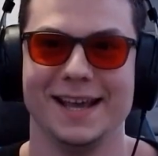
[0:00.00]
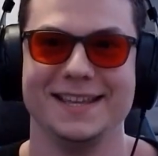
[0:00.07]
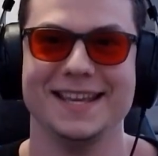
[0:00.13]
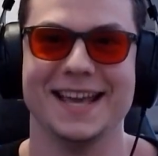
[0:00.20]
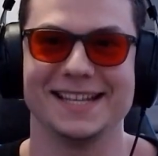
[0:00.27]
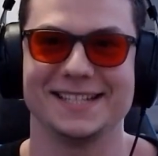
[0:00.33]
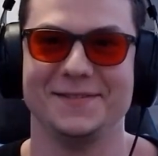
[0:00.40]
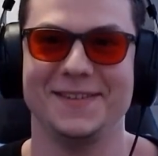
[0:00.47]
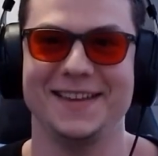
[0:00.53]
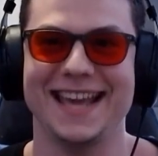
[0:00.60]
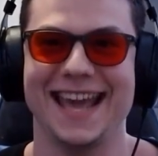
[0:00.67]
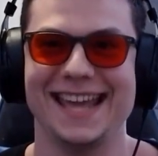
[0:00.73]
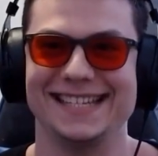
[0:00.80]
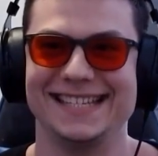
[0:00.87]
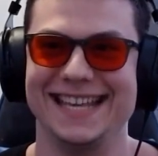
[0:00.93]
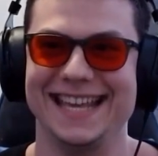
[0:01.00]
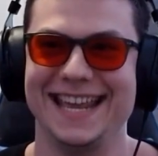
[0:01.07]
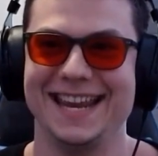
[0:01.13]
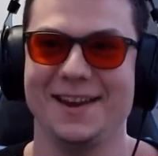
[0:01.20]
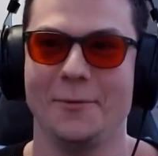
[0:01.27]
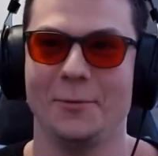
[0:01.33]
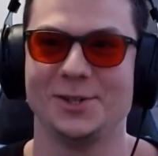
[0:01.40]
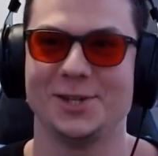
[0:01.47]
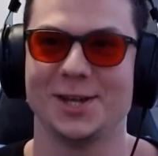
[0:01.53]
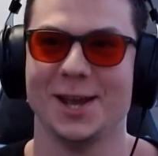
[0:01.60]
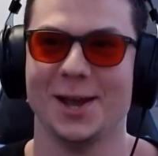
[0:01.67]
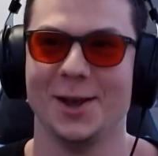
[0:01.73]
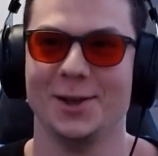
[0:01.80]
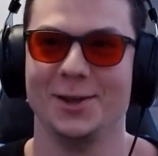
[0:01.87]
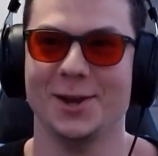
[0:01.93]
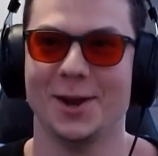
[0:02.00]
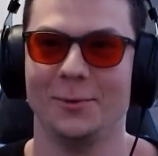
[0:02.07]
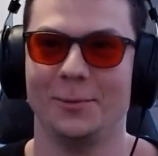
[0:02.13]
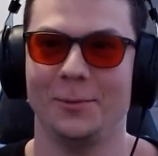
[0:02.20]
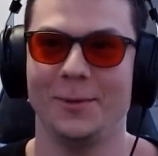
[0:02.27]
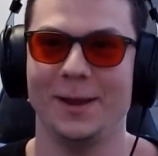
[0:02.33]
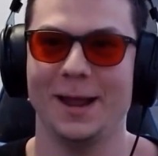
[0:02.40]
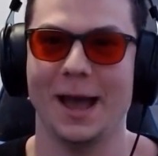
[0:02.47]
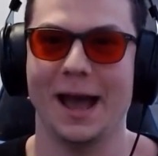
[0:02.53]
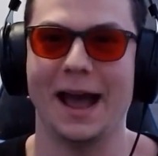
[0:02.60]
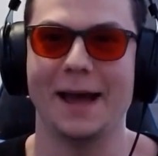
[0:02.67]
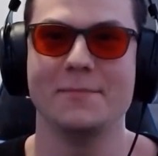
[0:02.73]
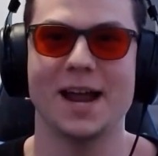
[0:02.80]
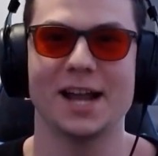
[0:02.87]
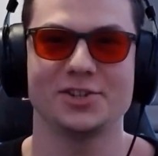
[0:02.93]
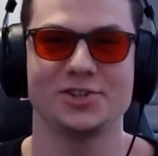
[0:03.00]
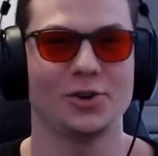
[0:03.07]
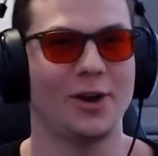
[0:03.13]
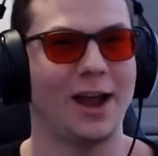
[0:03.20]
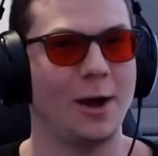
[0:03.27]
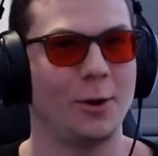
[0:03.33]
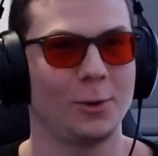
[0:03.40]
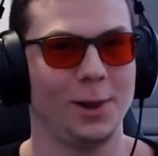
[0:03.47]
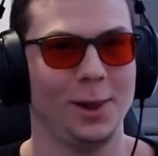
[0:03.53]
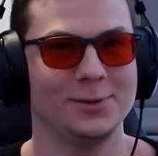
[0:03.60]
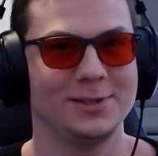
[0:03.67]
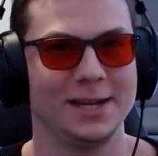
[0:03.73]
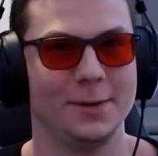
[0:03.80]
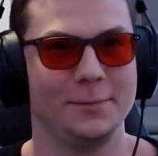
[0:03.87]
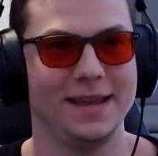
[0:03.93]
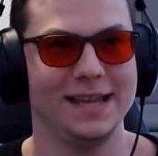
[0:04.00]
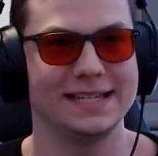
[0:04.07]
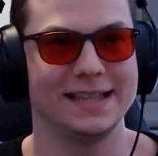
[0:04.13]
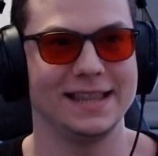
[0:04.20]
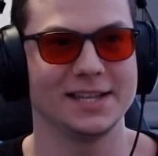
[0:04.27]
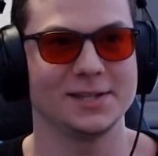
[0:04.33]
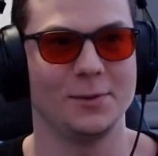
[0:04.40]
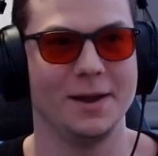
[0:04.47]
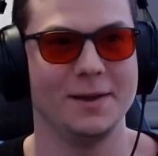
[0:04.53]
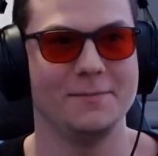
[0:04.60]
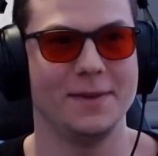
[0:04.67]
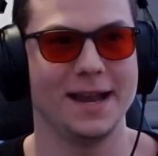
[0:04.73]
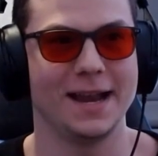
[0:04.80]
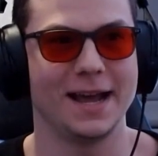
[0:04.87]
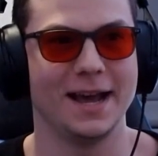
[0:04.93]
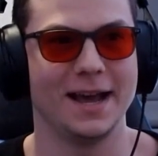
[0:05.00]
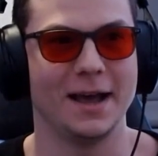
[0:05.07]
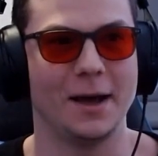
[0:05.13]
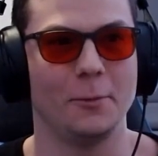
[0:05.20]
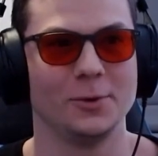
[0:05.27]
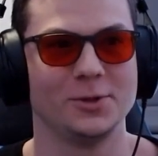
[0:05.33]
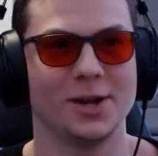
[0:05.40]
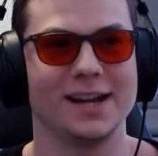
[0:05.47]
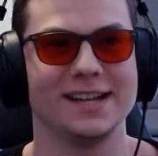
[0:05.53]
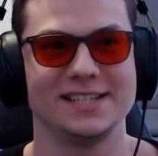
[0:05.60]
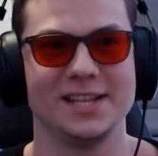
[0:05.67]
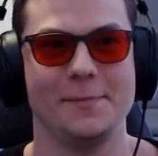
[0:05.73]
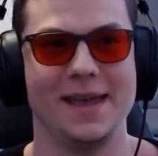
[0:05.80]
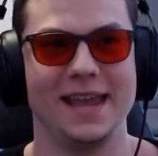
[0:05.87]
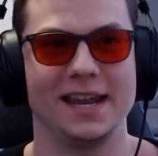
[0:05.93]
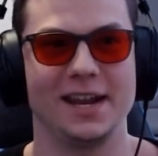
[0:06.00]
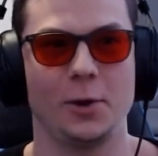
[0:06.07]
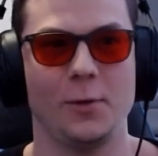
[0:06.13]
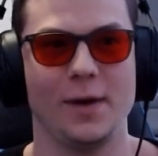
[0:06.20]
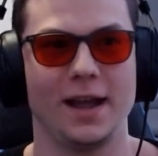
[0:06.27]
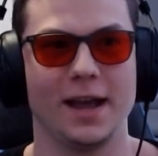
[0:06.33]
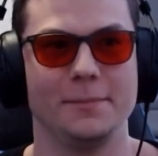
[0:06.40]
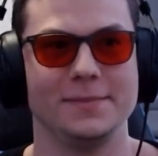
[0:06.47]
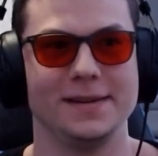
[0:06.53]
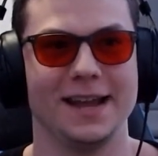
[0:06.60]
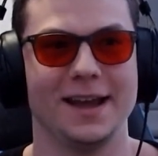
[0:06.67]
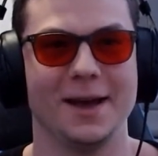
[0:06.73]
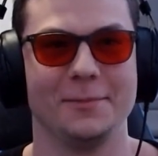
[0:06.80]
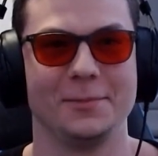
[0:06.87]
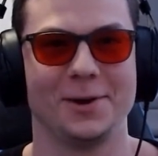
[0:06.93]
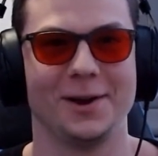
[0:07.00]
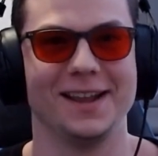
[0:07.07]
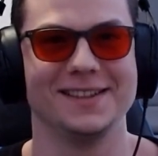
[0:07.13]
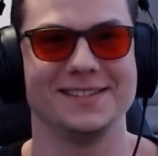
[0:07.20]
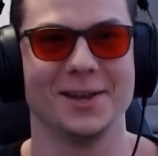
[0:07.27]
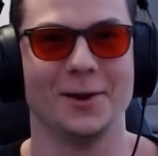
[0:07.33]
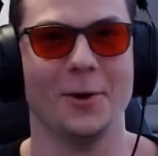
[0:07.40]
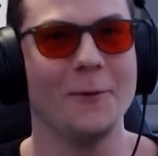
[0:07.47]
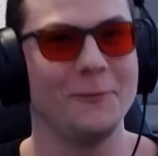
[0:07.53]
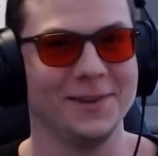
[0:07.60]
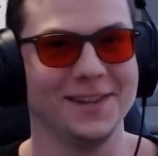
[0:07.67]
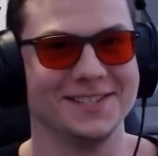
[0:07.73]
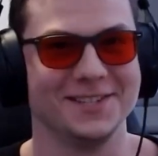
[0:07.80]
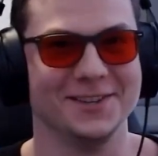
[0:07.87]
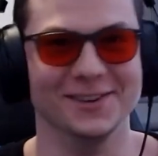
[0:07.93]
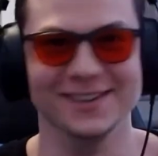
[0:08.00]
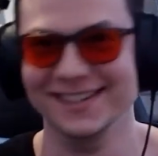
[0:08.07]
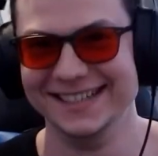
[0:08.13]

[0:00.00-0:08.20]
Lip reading: Yes, V18, which, I'm not sure how close it'll be to this one, but we'll try to still make it a quick upgrade. So hopefully soon.